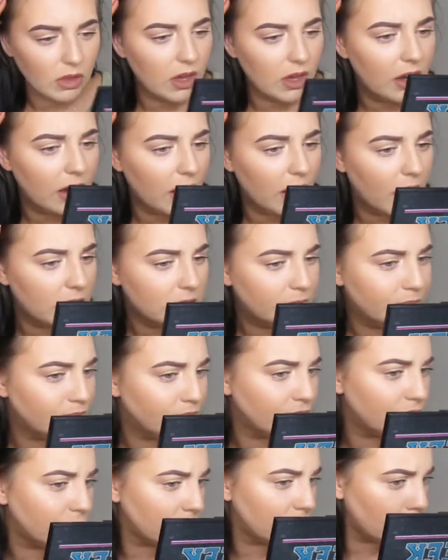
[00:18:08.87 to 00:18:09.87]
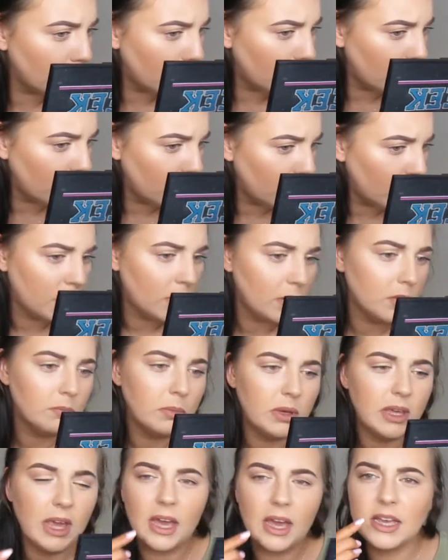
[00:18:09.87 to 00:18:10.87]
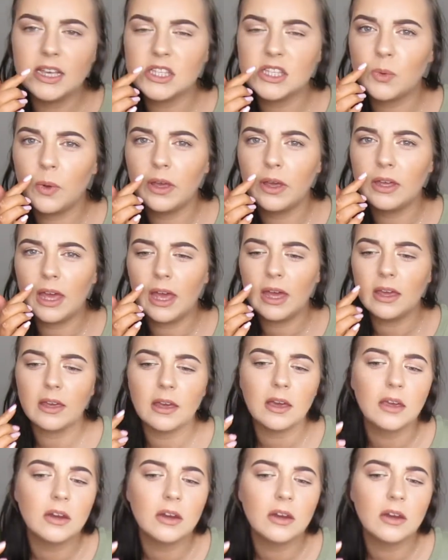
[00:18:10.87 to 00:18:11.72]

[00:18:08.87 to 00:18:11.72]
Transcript: But yeah, it is quite cakey.